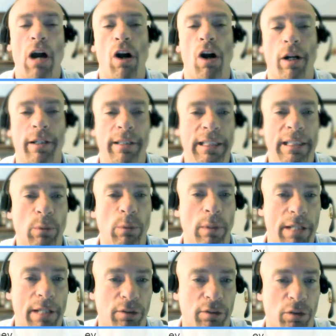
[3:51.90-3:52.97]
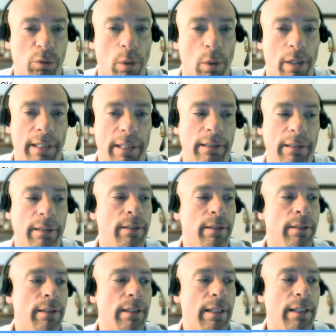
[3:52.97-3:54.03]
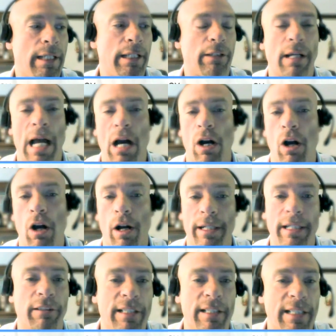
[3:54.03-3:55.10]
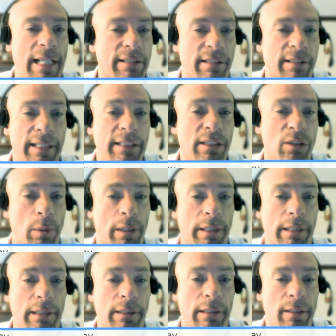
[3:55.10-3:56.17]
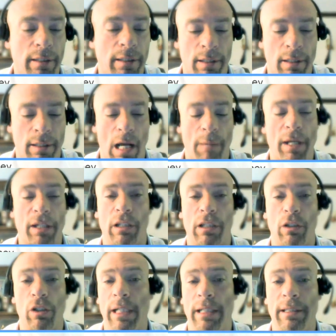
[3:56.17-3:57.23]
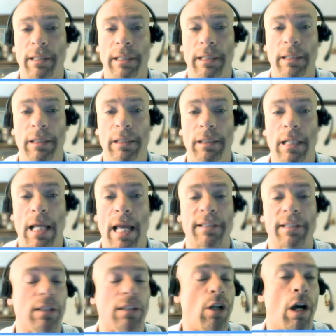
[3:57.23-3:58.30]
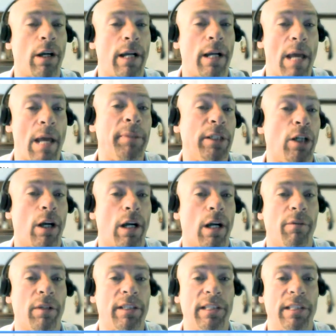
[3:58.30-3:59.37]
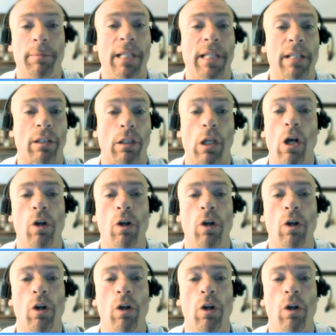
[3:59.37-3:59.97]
how hard the equalizer is working, how hard ingress cancellation is working. I'm not going to look at the SNR, MER of a CMTS